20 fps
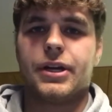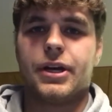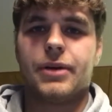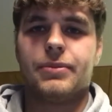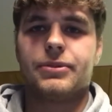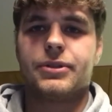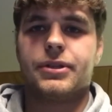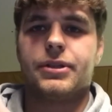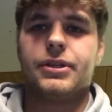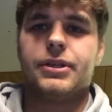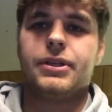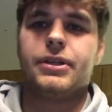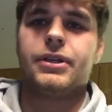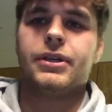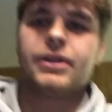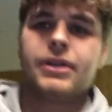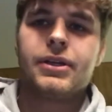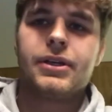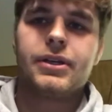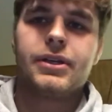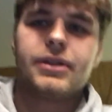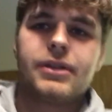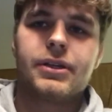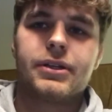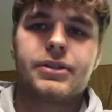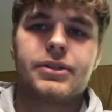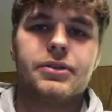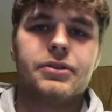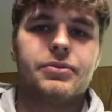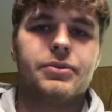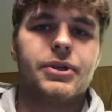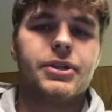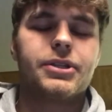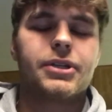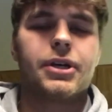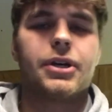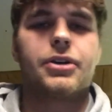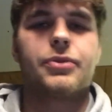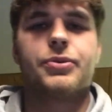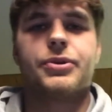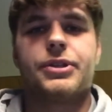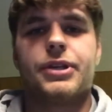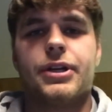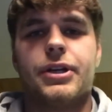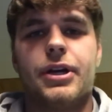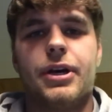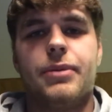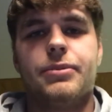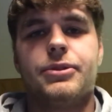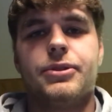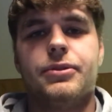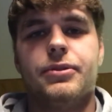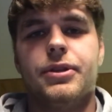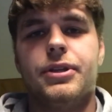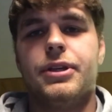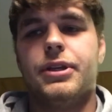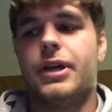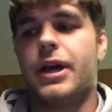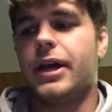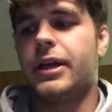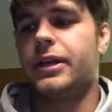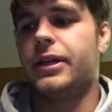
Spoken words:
up to the it's 100% up to the